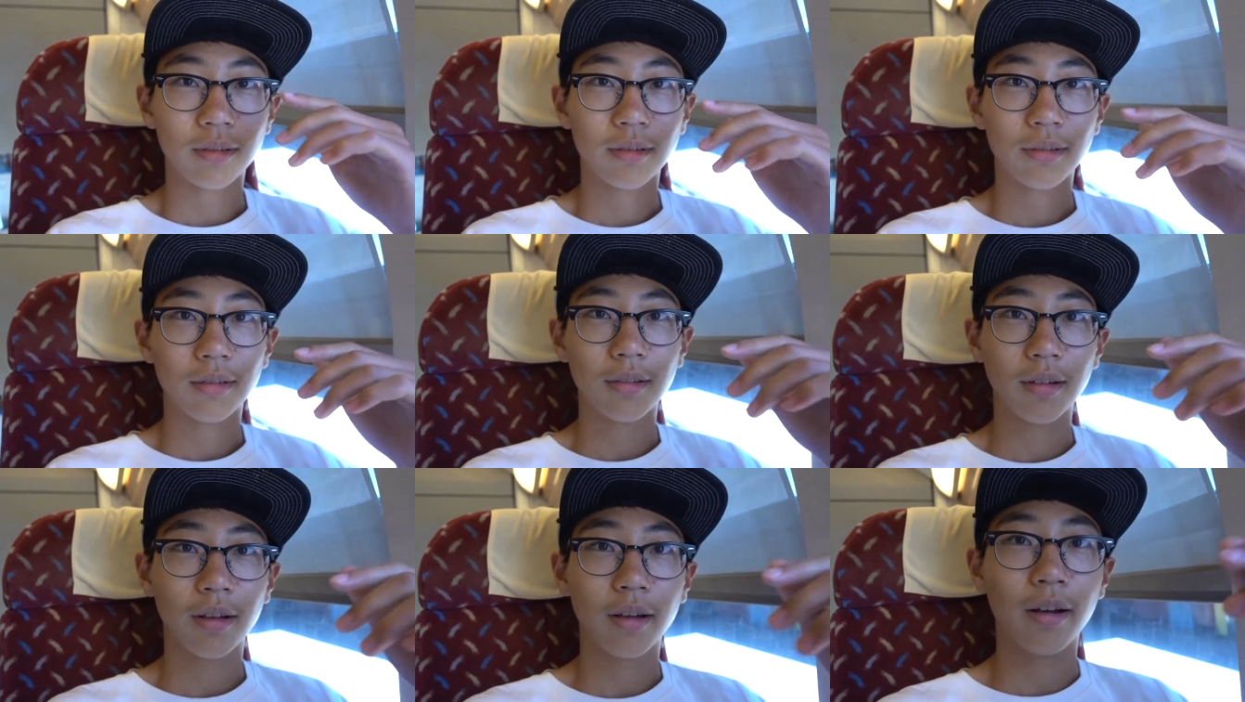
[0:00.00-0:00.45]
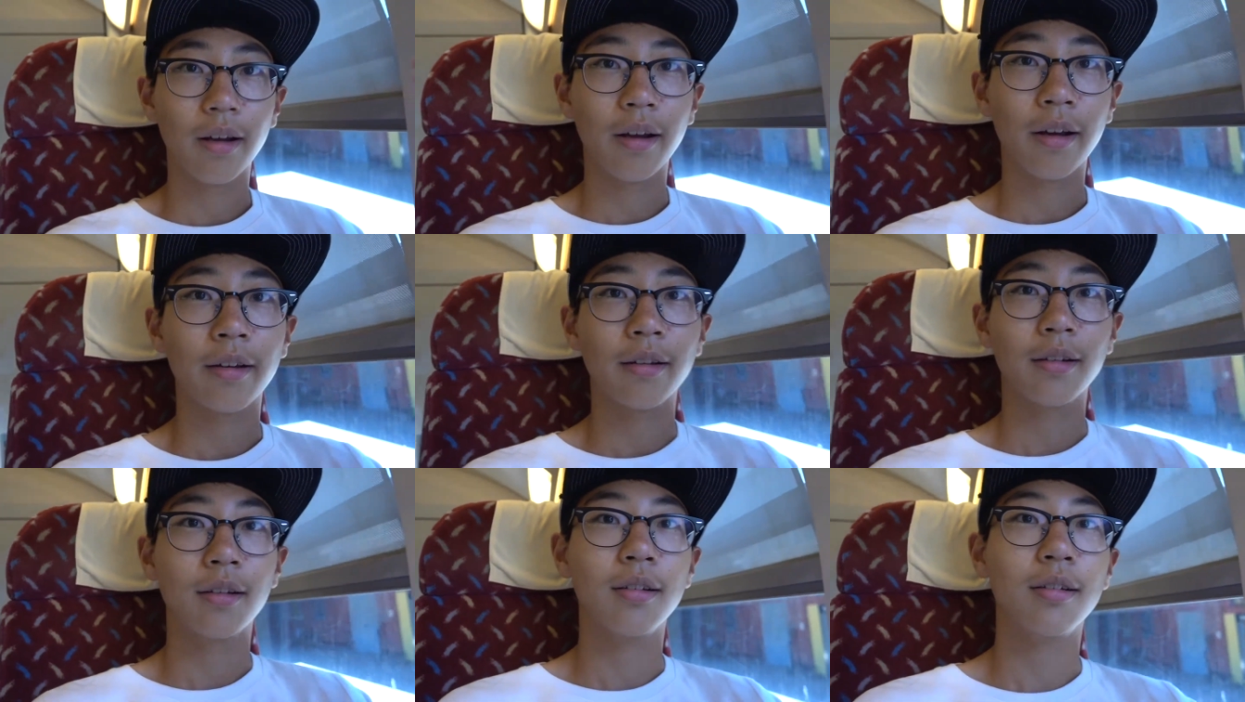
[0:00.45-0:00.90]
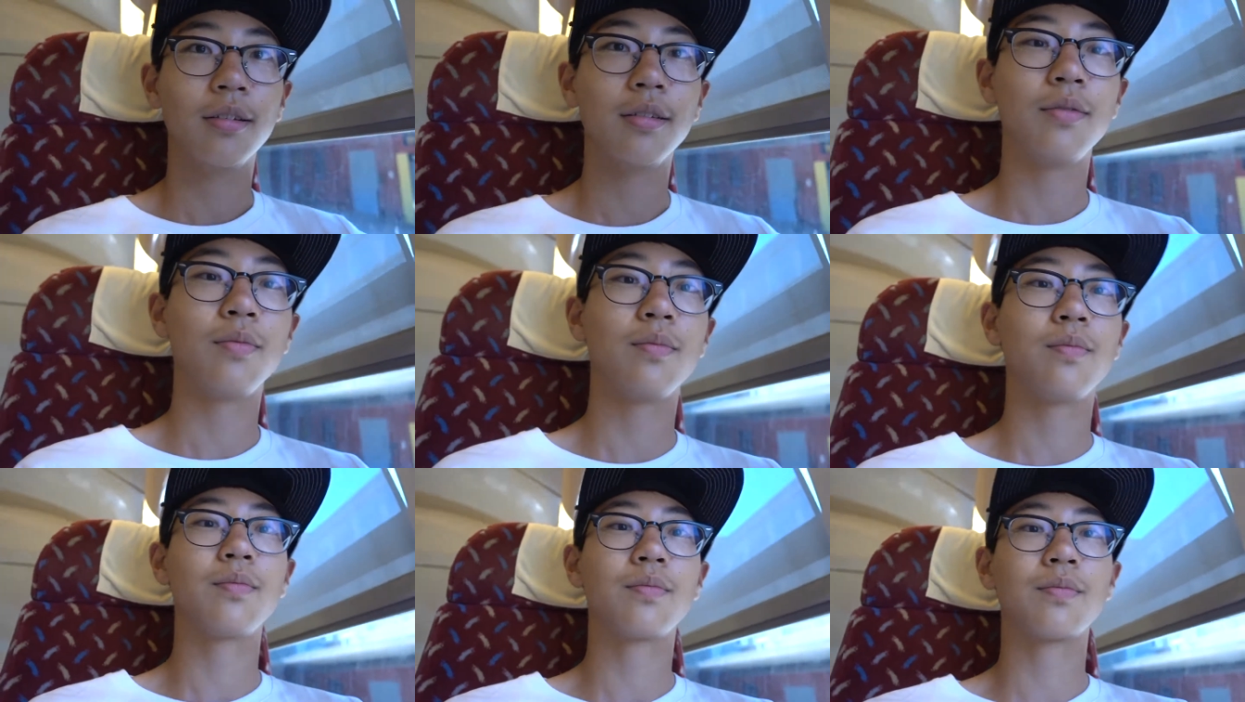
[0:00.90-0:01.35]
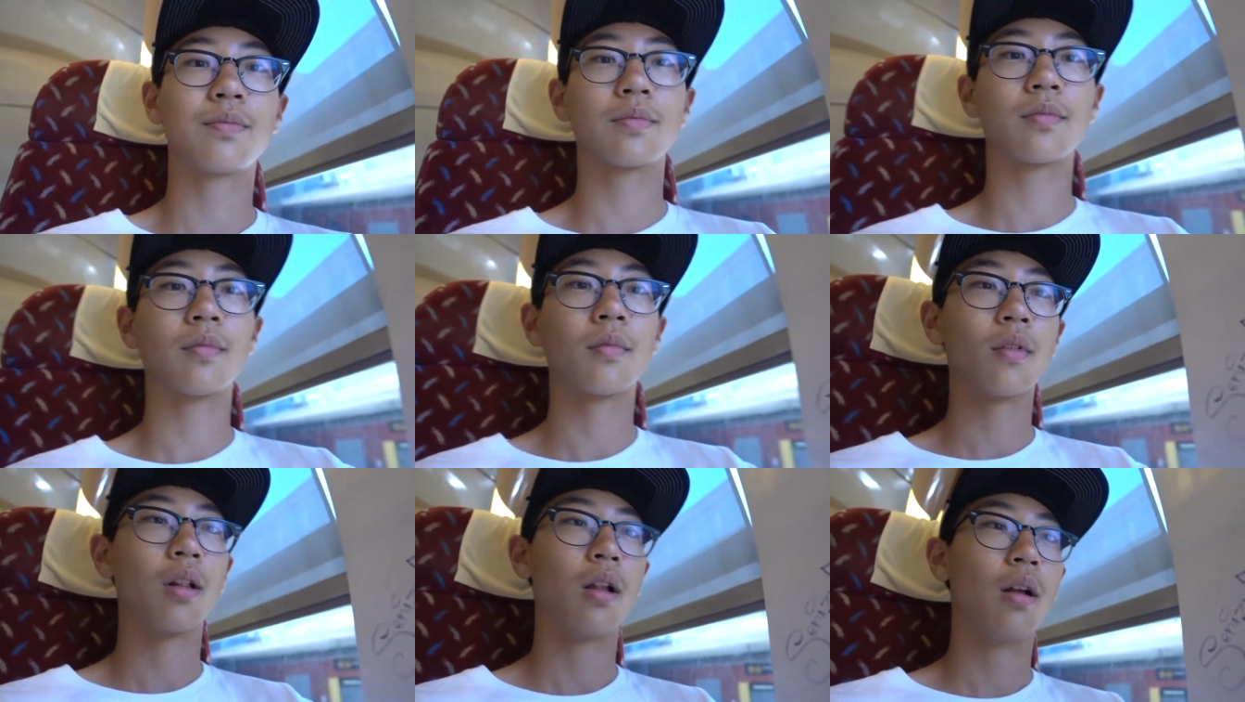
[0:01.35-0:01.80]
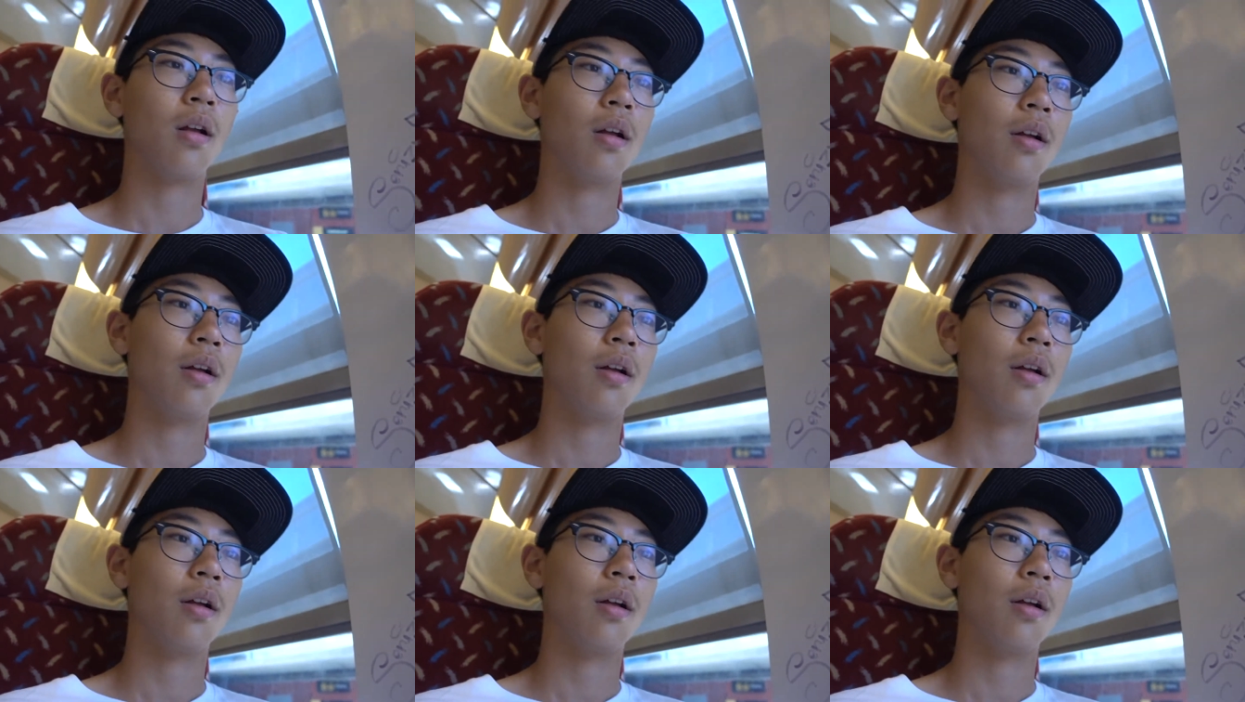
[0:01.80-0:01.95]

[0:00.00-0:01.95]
it's like the, an earlier one.